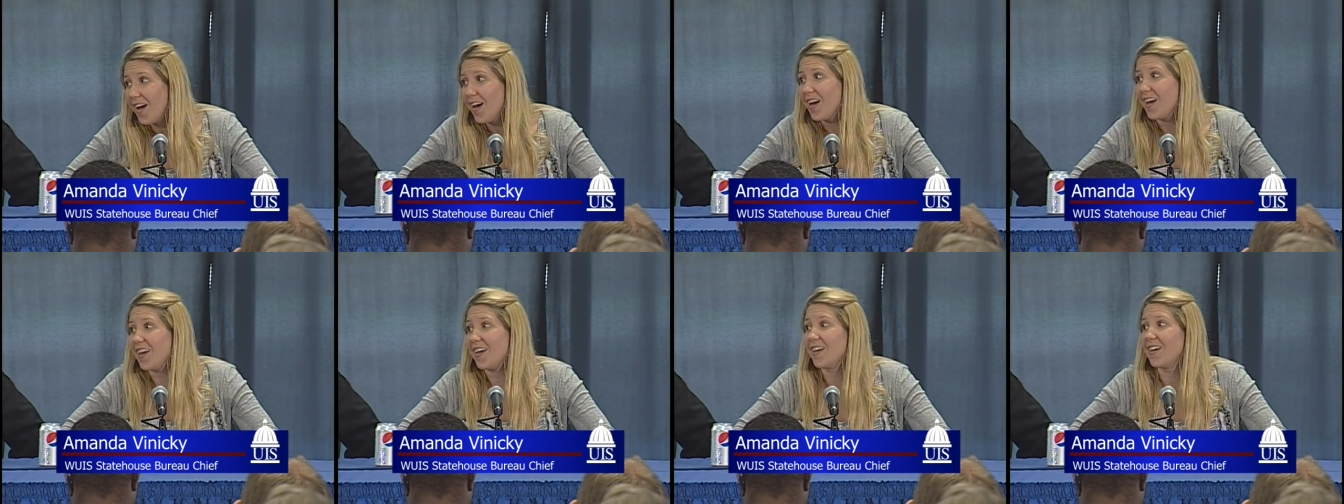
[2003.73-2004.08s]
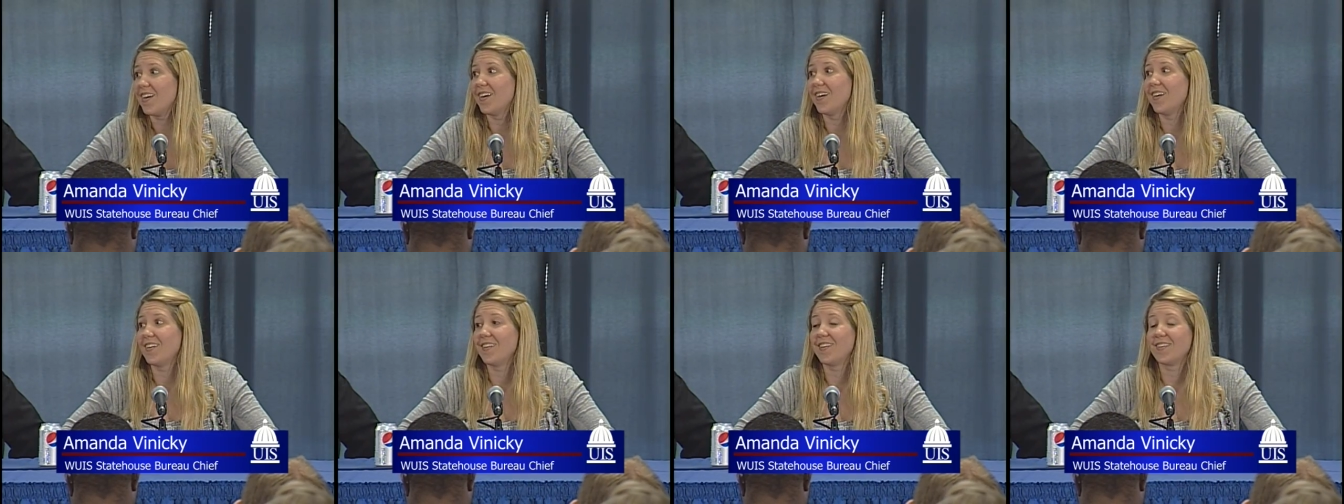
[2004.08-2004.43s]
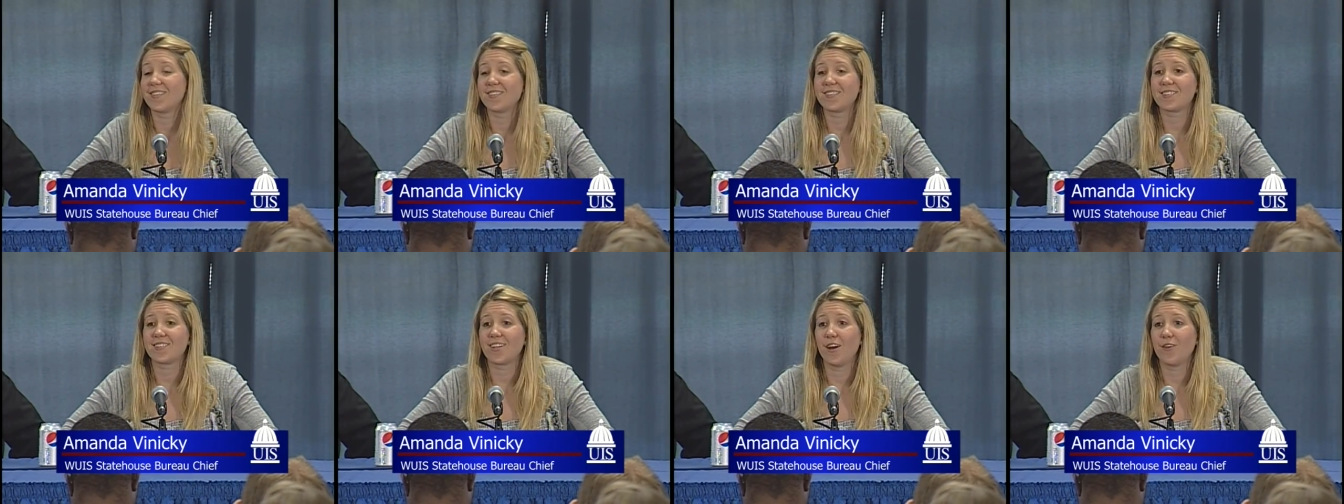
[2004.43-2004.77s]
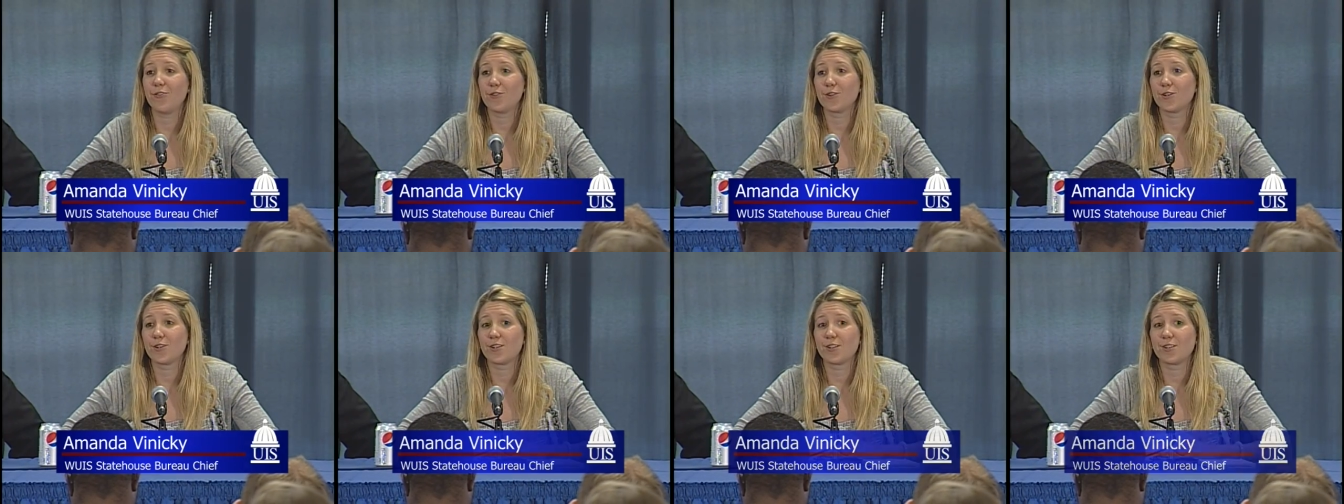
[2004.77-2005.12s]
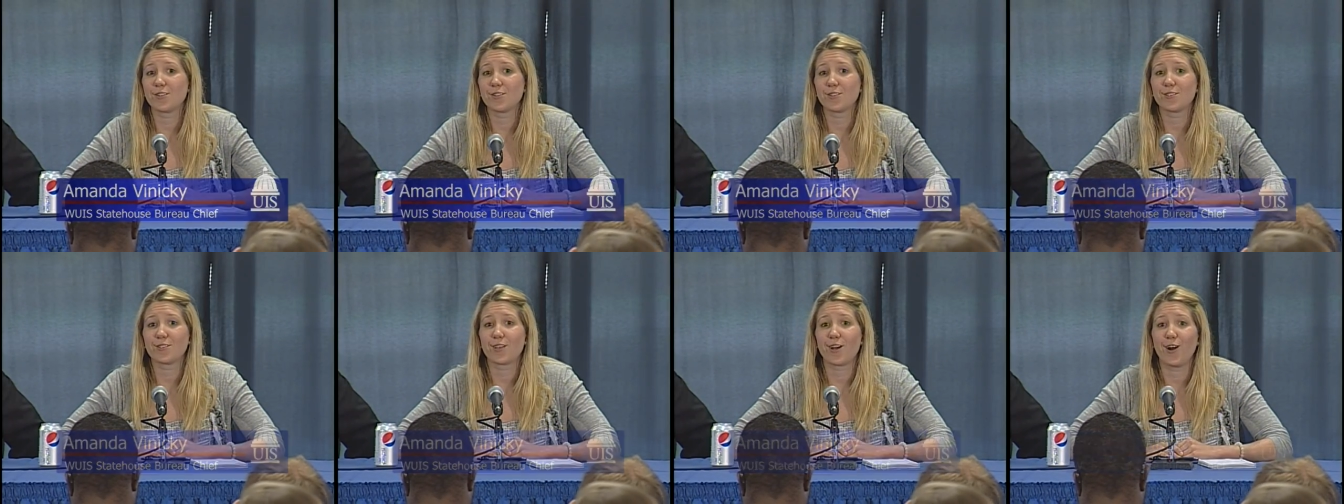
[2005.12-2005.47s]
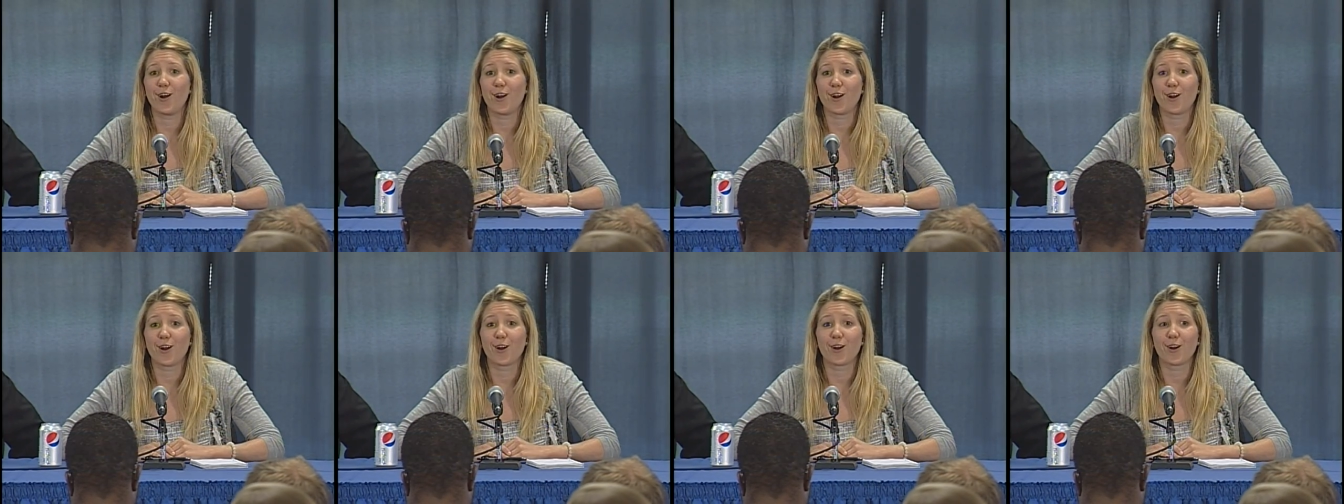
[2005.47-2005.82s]
and staffers
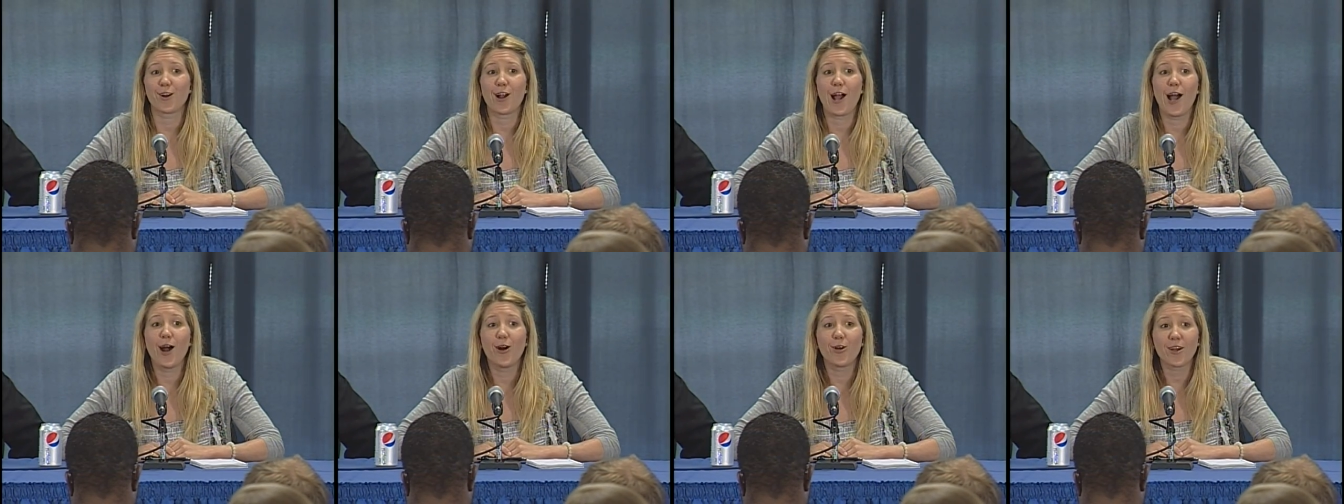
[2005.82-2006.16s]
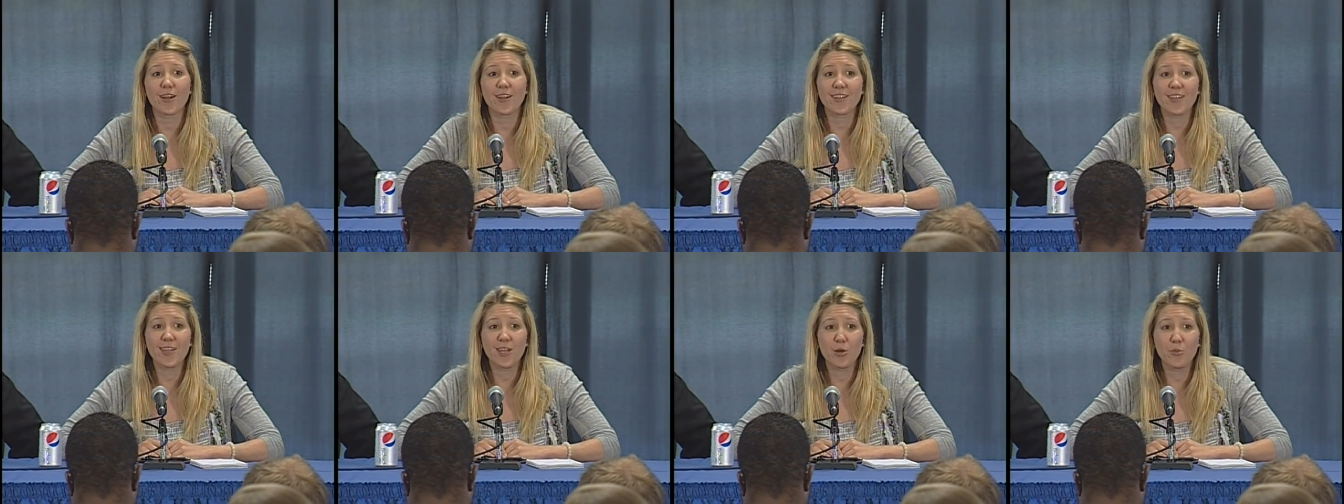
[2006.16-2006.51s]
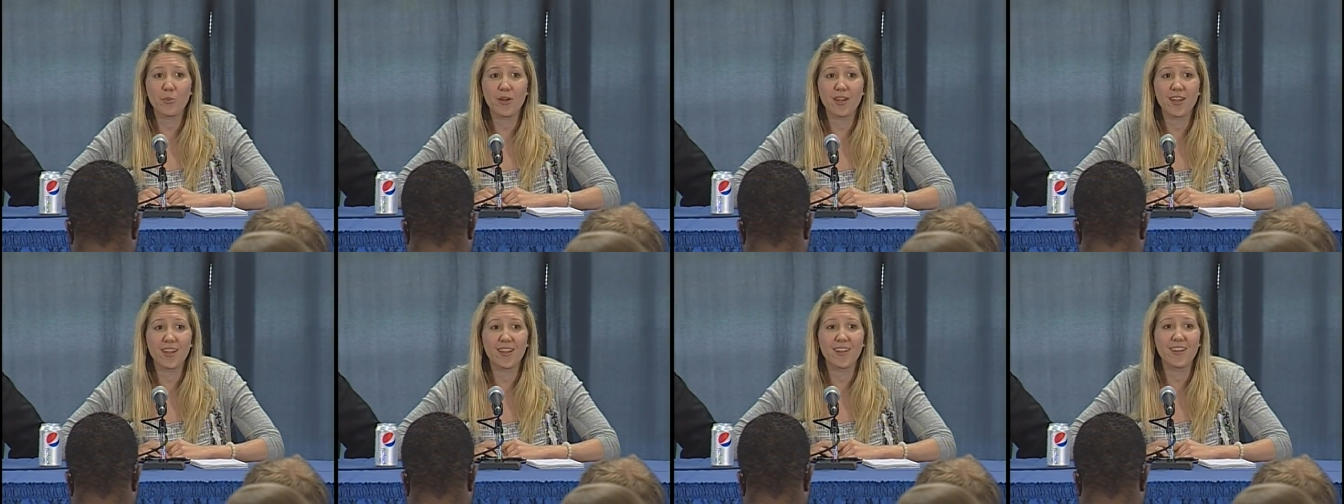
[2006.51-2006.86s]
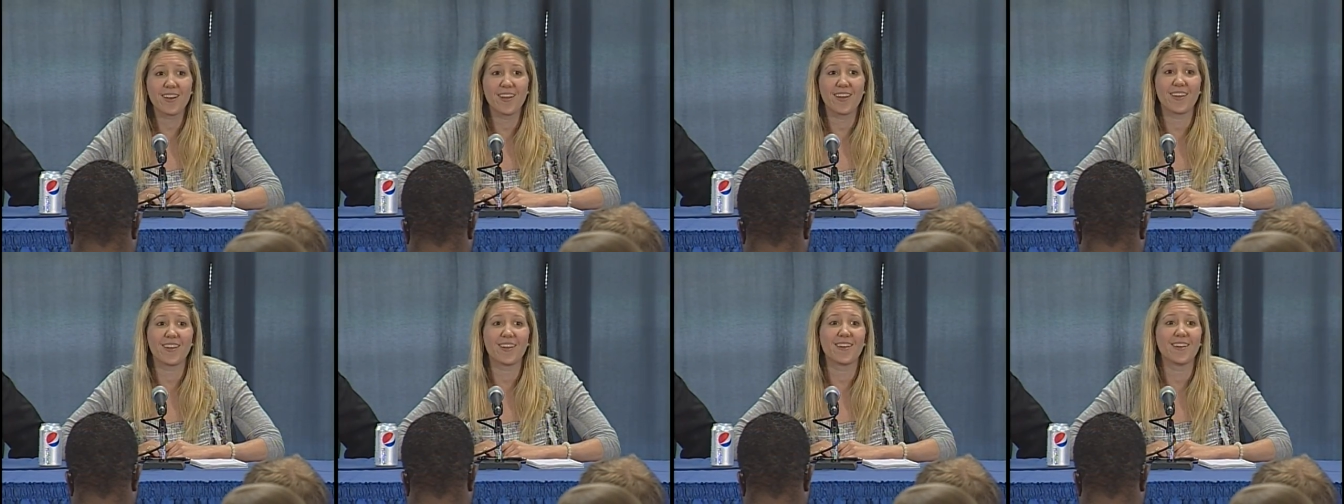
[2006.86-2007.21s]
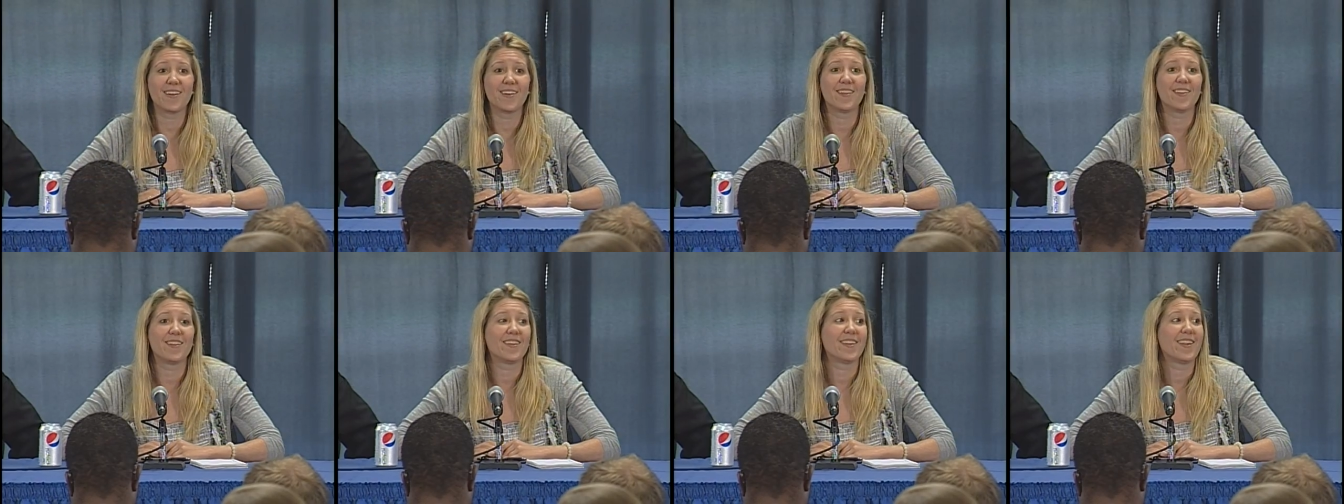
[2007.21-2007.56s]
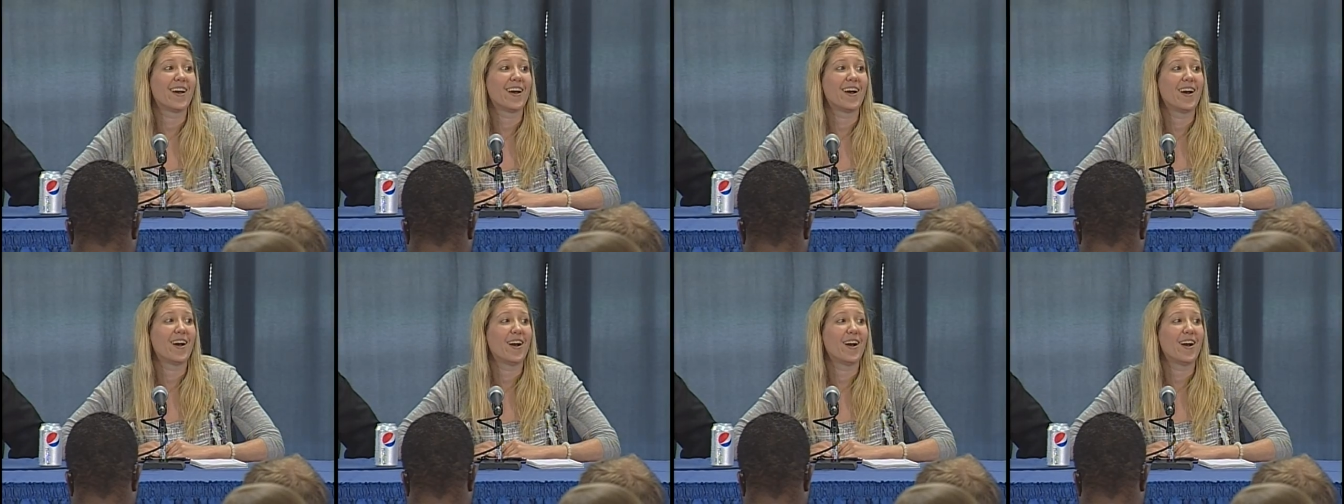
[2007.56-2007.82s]
are out on campaign and uh,